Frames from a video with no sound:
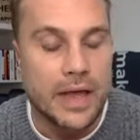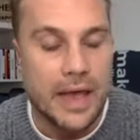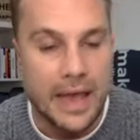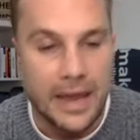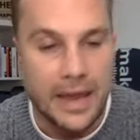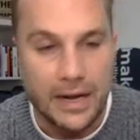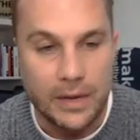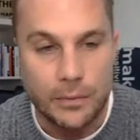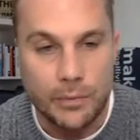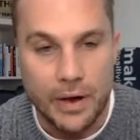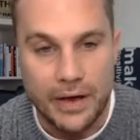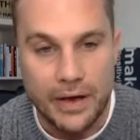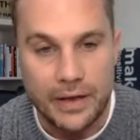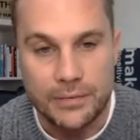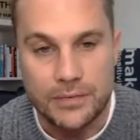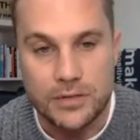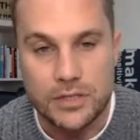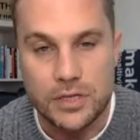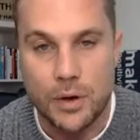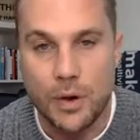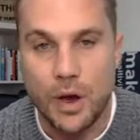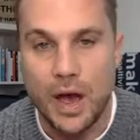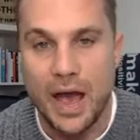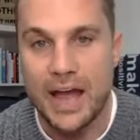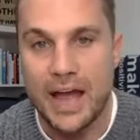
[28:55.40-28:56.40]
Anyway,
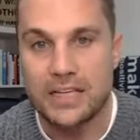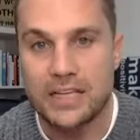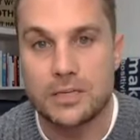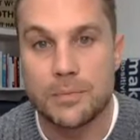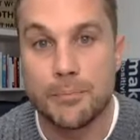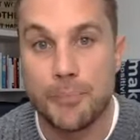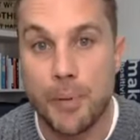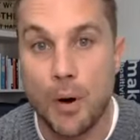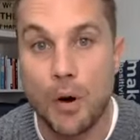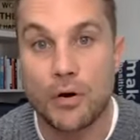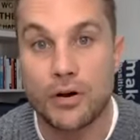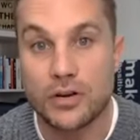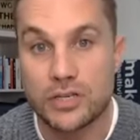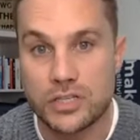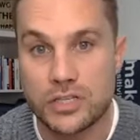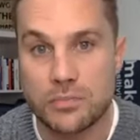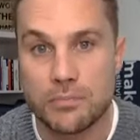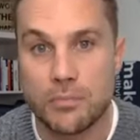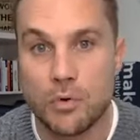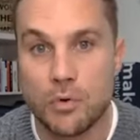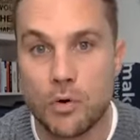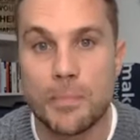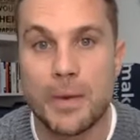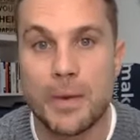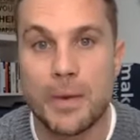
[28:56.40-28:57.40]
so I had to borrow some
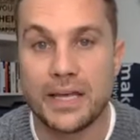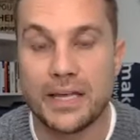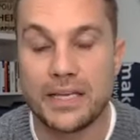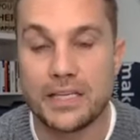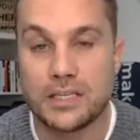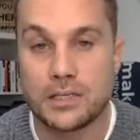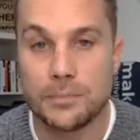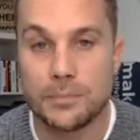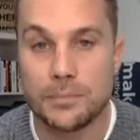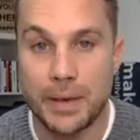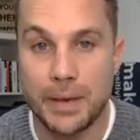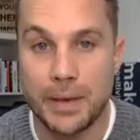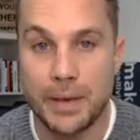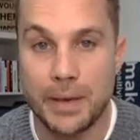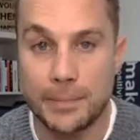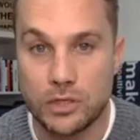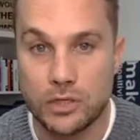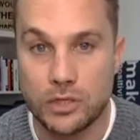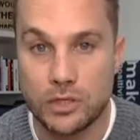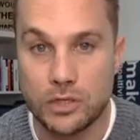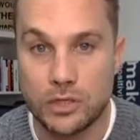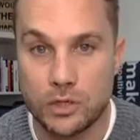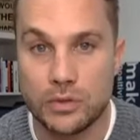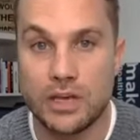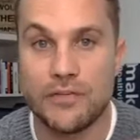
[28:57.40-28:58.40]
more money to be able to
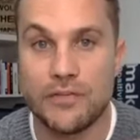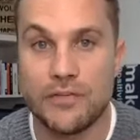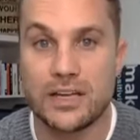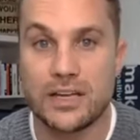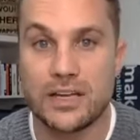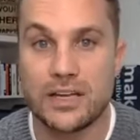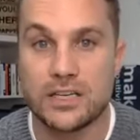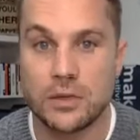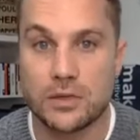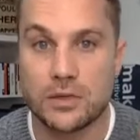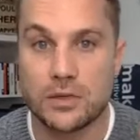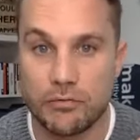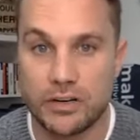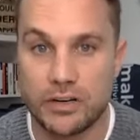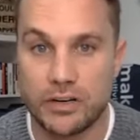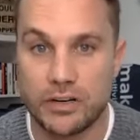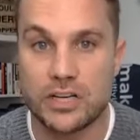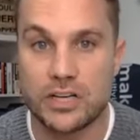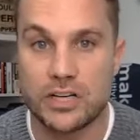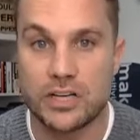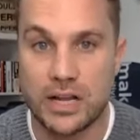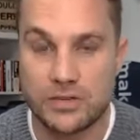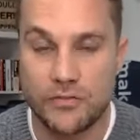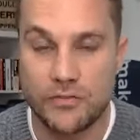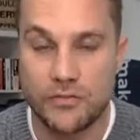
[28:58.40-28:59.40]
do the events. I
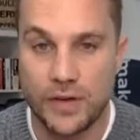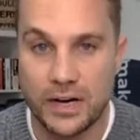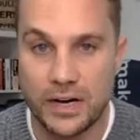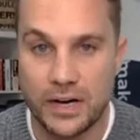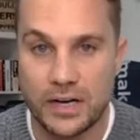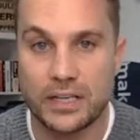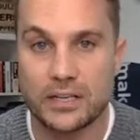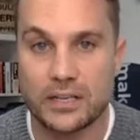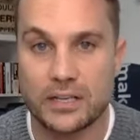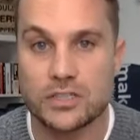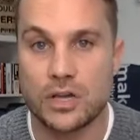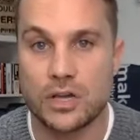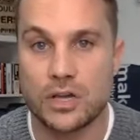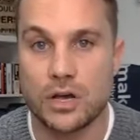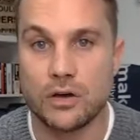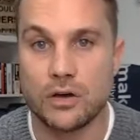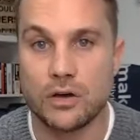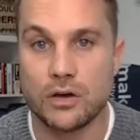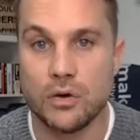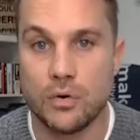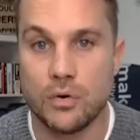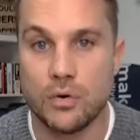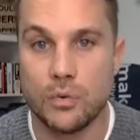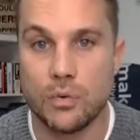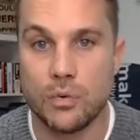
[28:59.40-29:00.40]
reached out to Funding
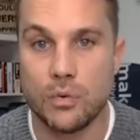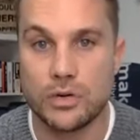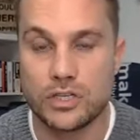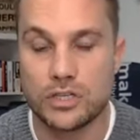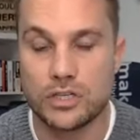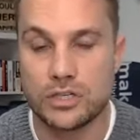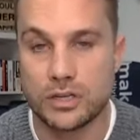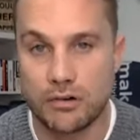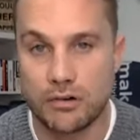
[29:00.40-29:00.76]
Circle, which is